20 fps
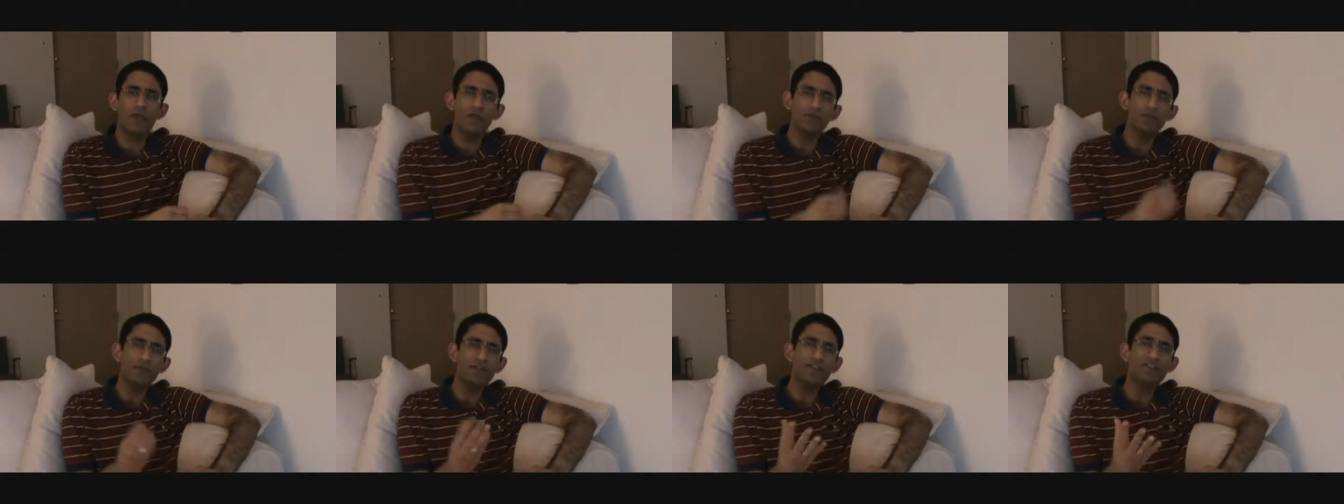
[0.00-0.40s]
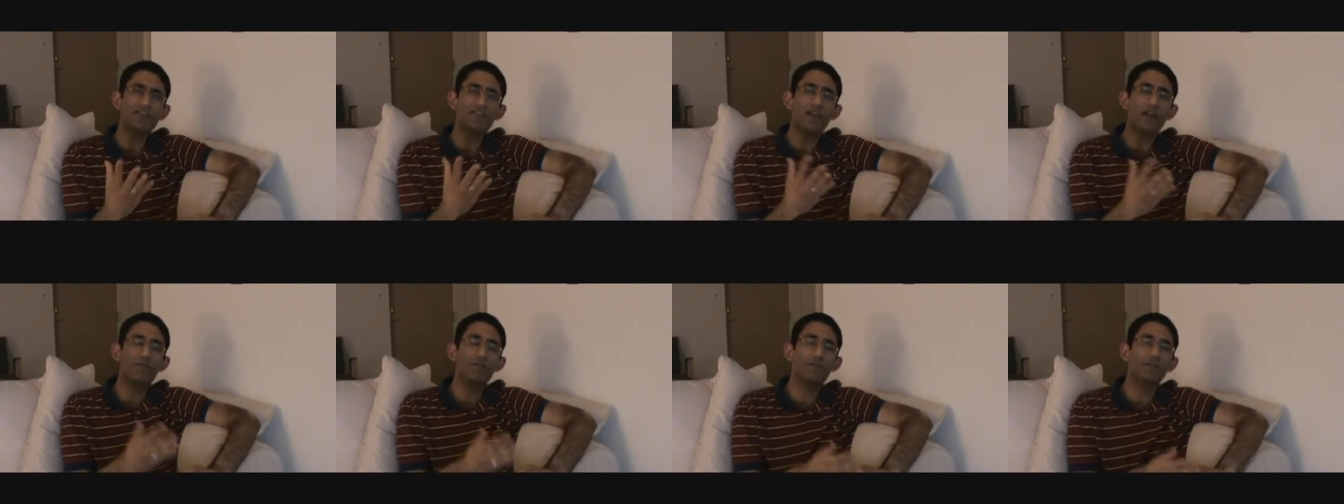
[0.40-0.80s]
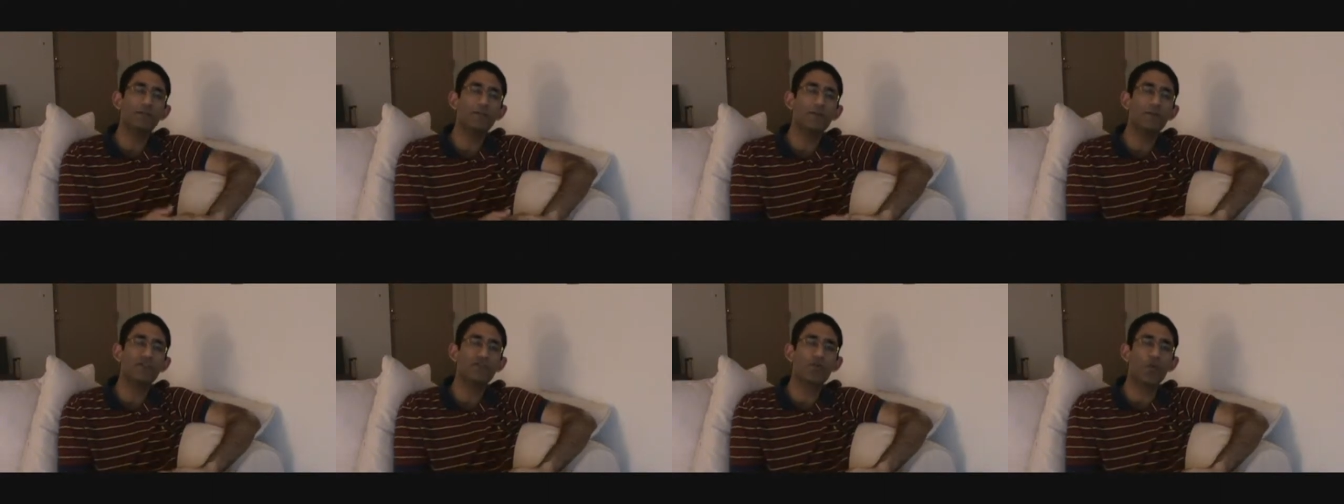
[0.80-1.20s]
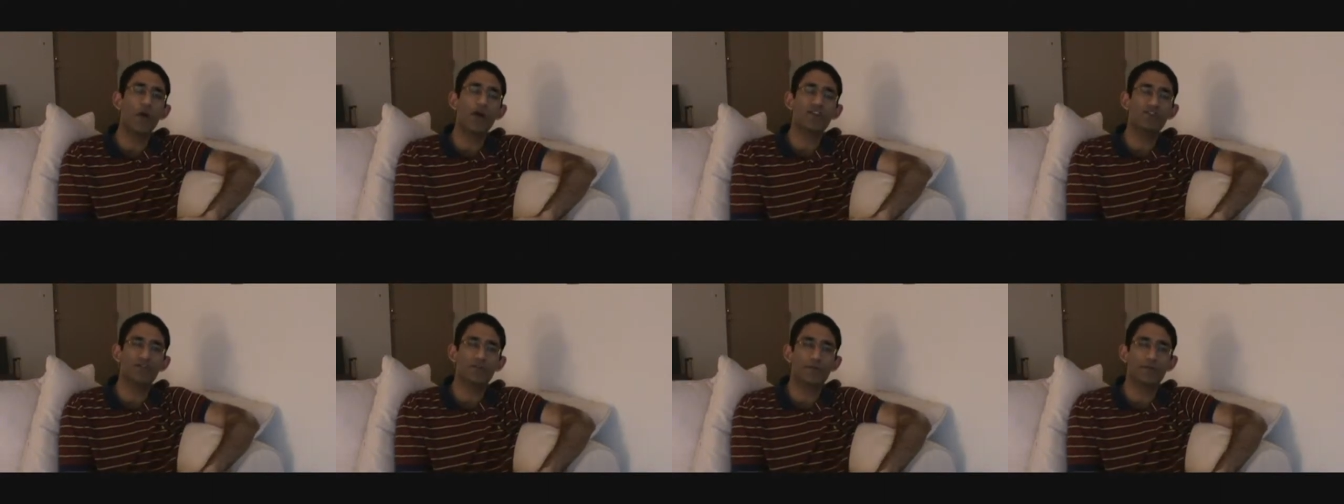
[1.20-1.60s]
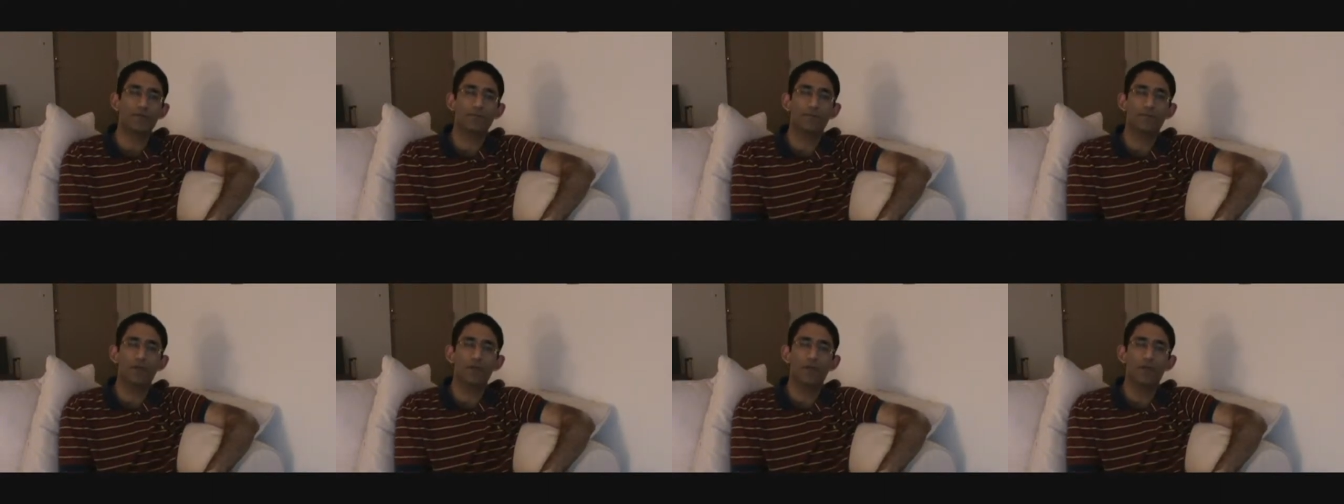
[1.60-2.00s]
So let's start with the first question.
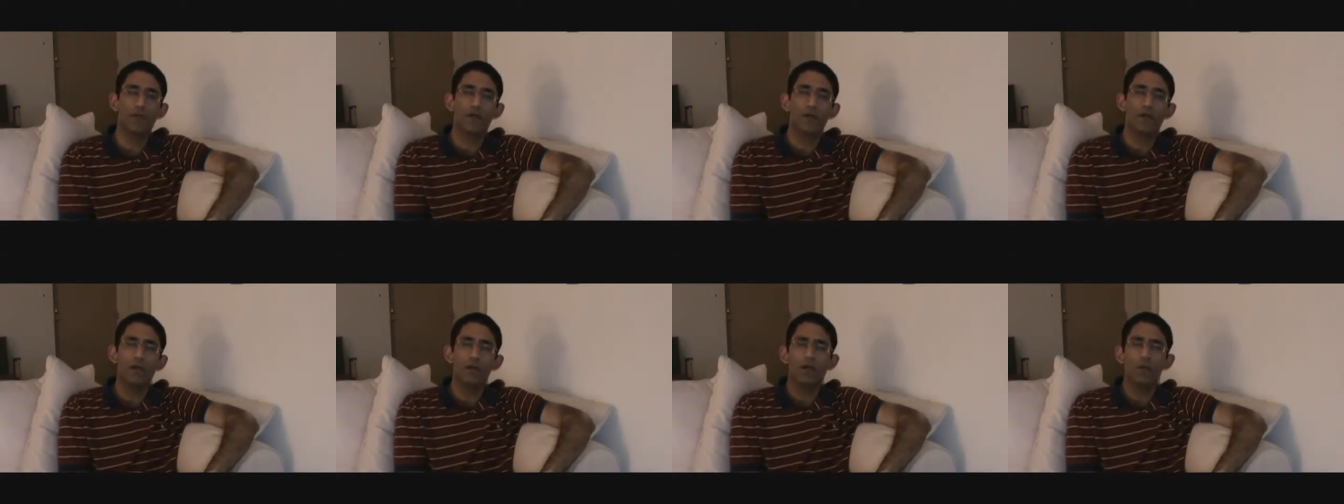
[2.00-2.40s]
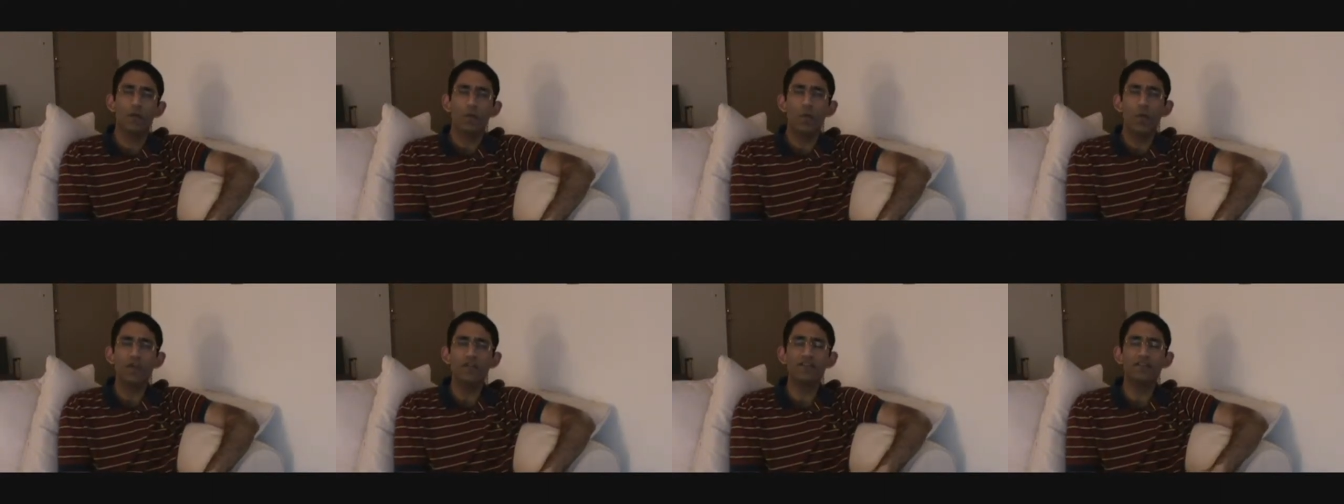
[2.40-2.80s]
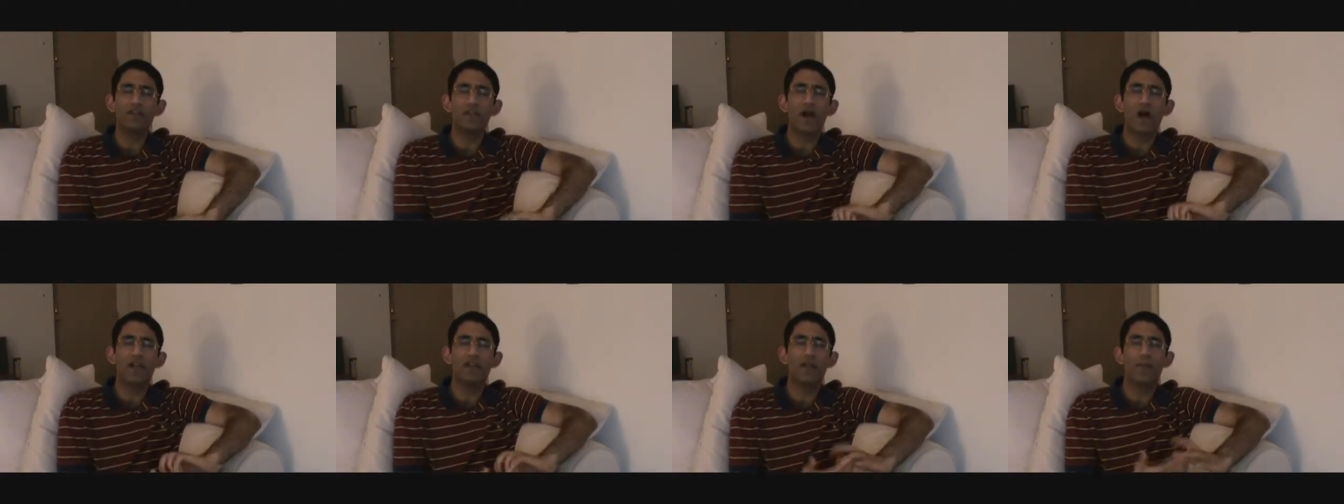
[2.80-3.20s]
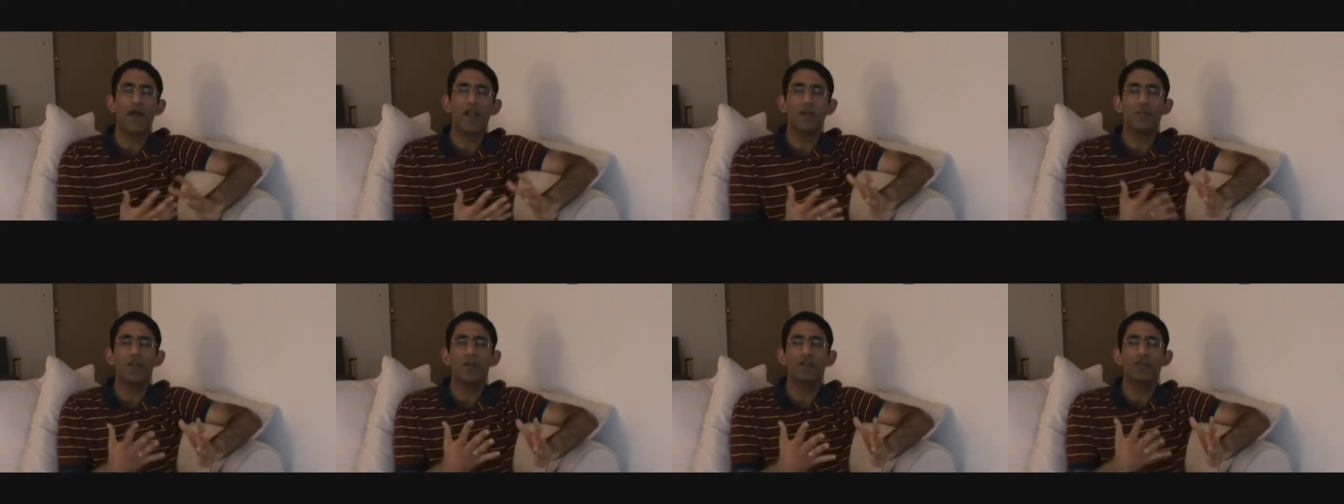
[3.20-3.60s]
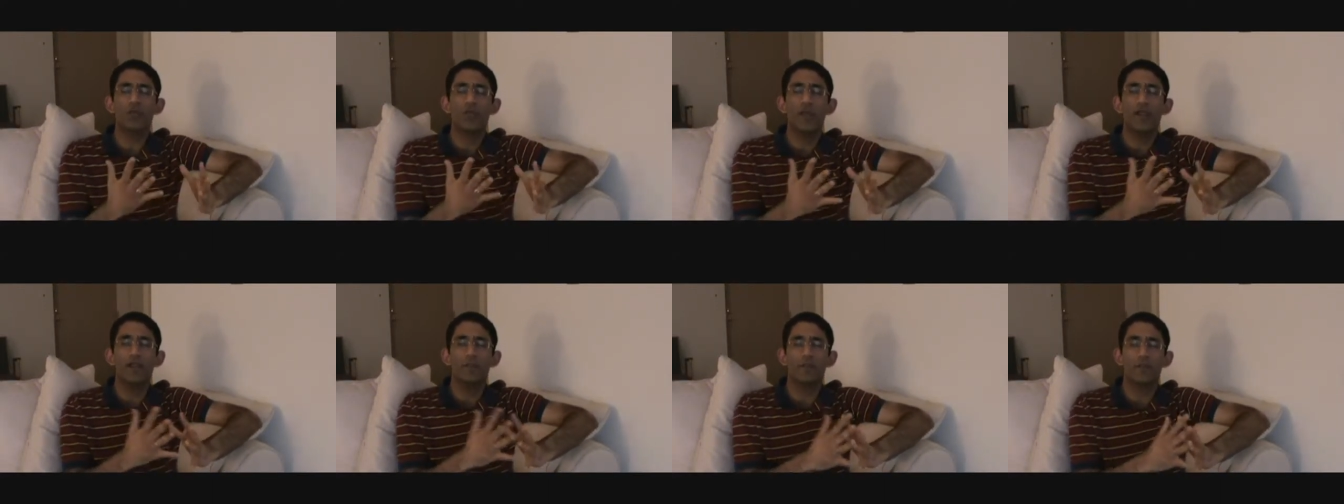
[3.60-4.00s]
What is the cart abandonment
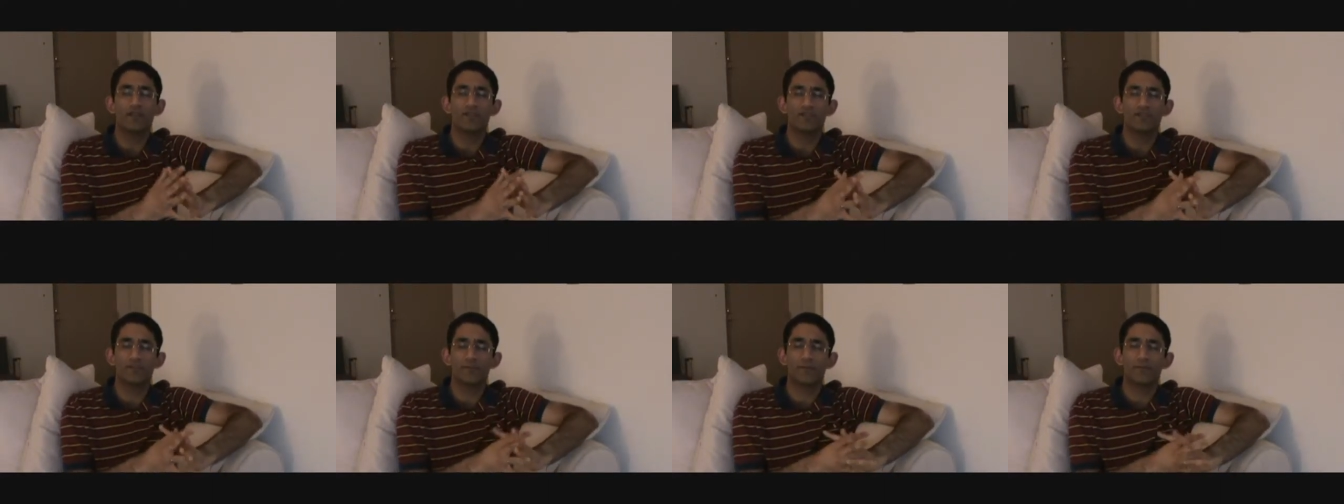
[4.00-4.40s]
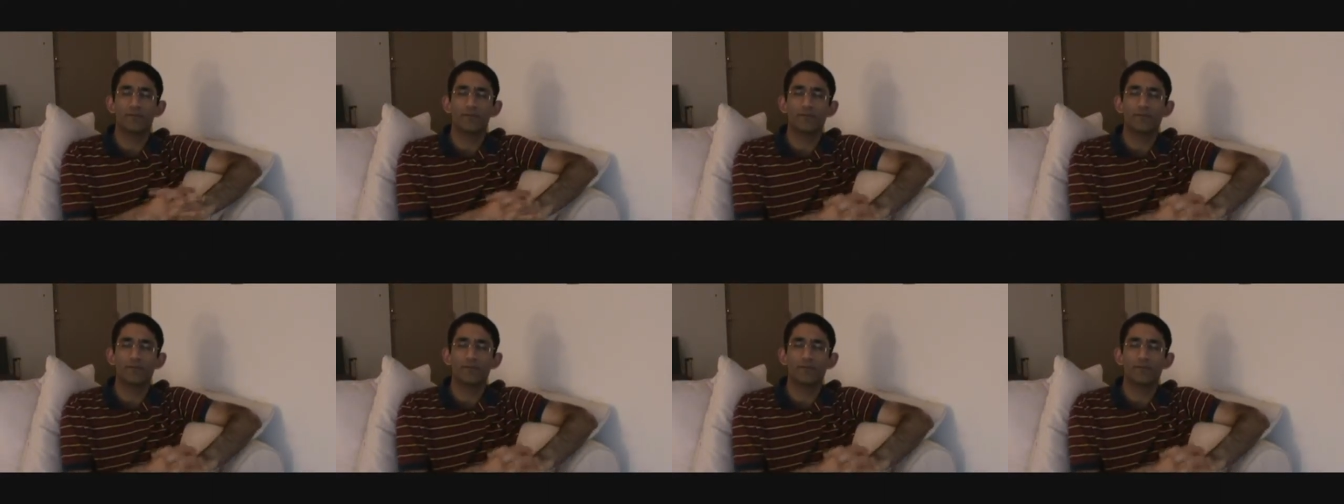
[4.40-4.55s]
rate means?